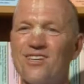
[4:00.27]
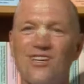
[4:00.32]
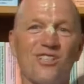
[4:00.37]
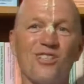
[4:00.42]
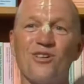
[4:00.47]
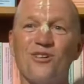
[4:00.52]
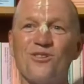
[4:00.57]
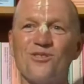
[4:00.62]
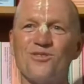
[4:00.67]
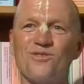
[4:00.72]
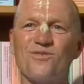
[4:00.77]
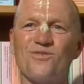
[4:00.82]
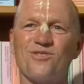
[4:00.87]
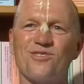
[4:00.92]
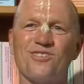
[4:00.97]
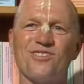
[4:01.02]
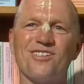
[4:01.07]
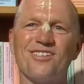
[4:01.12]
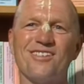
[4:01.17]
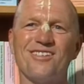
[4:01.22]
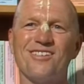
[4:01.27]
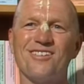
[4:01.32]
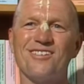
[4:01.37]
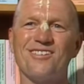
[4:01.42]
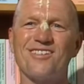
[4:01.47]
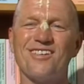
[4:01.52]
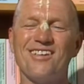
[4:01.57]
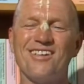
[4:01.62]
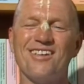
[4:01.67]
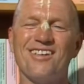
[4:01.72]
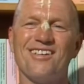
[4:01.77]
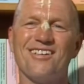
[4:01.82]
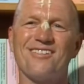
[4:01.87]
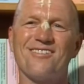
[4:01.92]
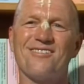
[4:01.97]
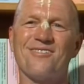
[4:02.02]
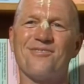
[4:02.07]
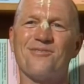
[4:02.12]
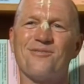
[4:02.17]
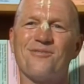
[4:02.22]
clothes for the deities.
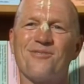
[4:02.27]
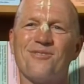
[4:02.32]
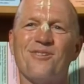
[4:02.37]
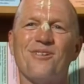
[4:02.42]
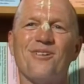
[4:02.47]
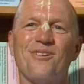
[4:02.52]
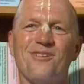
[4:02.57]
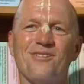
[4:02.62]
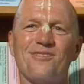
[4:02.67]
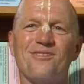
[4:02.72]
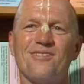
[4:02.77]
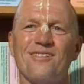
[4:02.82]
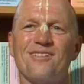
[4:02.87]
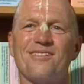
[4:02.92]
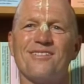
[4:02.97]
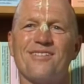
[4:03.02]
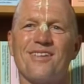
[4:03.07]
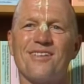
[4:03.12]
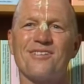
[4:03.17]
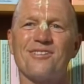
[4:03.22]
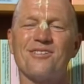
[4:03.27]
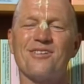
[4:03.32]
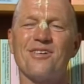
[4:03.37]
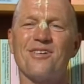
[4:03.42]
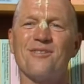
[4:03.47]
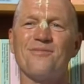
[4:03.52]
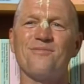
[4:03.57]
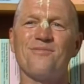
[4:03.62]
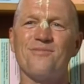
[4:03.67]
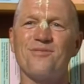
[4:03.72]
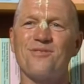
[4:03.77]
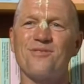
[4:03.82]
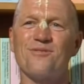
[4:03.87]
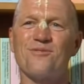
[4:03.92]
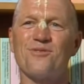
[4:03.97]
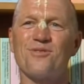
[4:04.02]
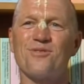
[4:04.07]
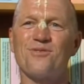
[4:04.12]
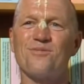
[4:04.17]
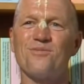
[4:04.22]
We're all on that same
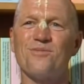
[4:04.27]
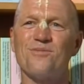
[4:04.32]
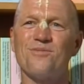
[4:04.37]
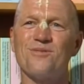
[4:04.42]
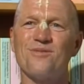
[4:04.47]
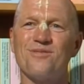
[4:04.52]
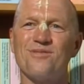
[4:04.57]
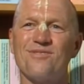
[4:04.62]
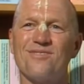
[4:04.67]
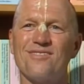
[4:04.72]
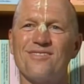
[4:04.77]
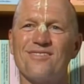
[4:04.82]
worshipable,